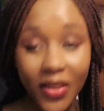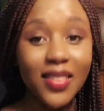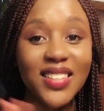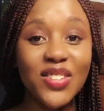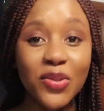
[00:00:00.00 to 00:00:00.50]

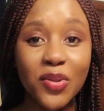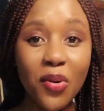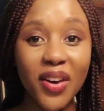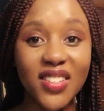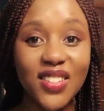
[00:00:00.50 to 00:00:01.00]
There's no
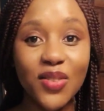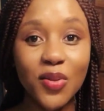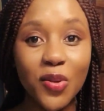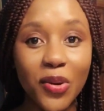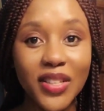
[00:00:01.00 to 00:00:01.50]

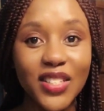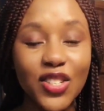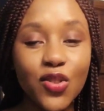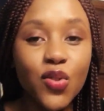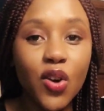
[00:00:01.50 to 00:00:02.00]
noise.
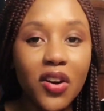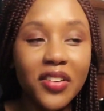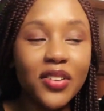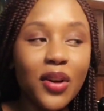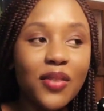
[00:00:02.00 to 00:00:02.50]
You are in
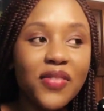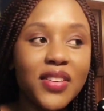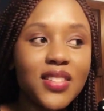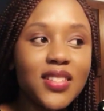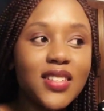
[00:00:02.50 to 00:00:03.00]
an
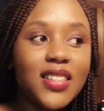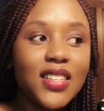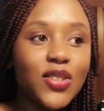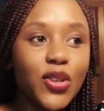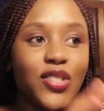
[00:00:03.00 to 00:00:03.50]
office. There's
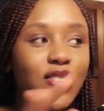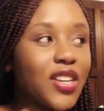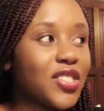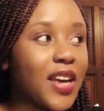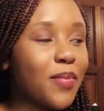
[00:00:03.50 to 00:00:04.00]
no
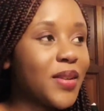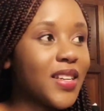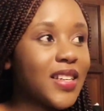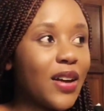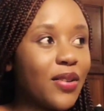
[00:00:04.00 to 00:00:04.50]
construction
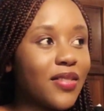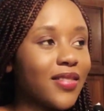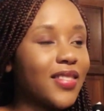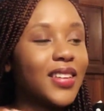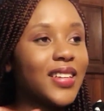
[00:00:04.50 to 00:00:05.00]
happening
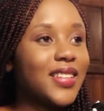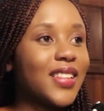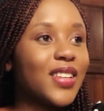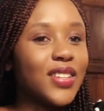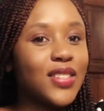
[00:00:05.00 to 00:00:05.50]
down
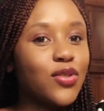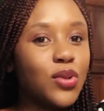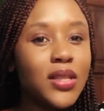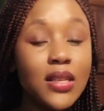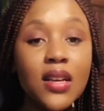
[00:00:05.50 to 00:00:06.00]
the
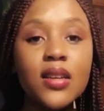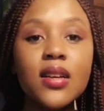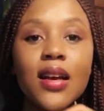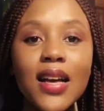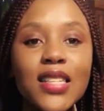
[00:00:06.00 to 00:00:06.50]
streets.
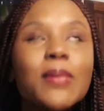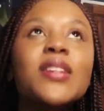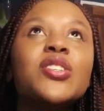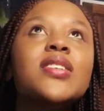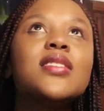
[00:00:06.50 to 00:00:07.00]
As
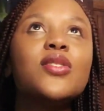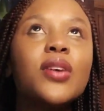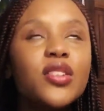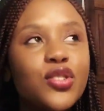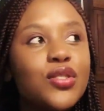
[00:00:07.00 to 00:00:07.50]
much as you
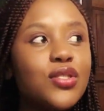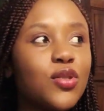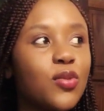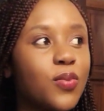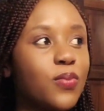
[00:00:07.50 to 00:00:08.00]
get used
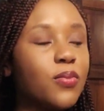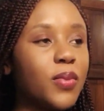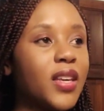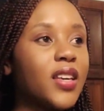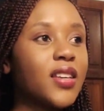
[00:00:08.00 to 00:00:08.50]
to
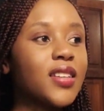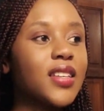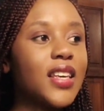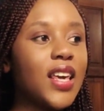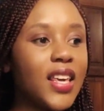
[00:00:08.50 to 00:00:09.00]
being
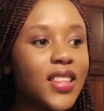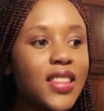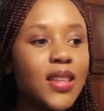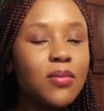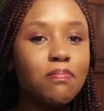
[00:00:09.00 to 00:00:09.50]

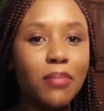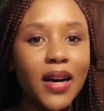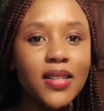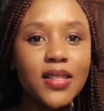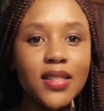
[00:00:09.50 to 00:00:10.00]
in the
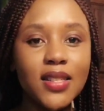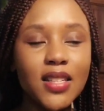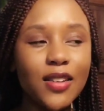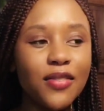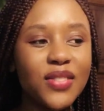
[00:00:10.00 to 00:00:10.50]
buzz and
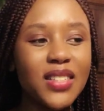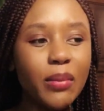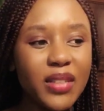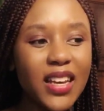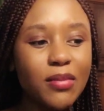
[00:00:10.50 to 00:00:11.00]
stuff,
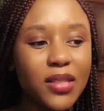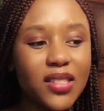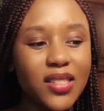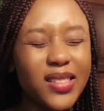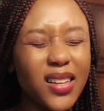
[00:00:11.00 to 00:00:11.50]
sometimes it's
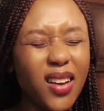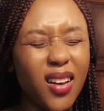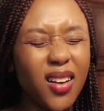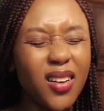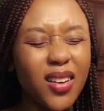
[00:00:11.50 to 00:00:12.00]
just like,
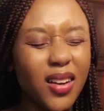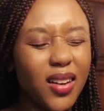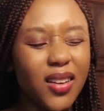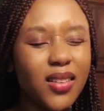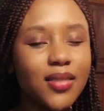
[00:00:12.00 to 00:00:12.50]

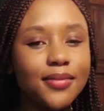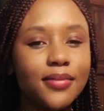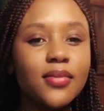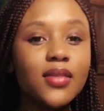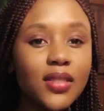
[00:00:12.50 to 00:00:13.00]

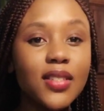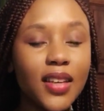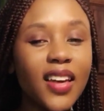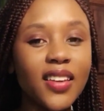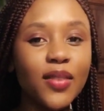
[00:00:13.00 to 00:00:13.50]
it
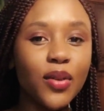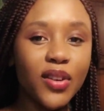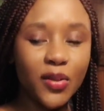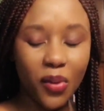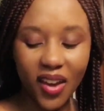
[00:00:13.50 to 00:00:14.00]
can get very
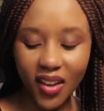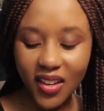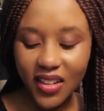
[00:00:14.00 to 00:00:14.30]
annoying.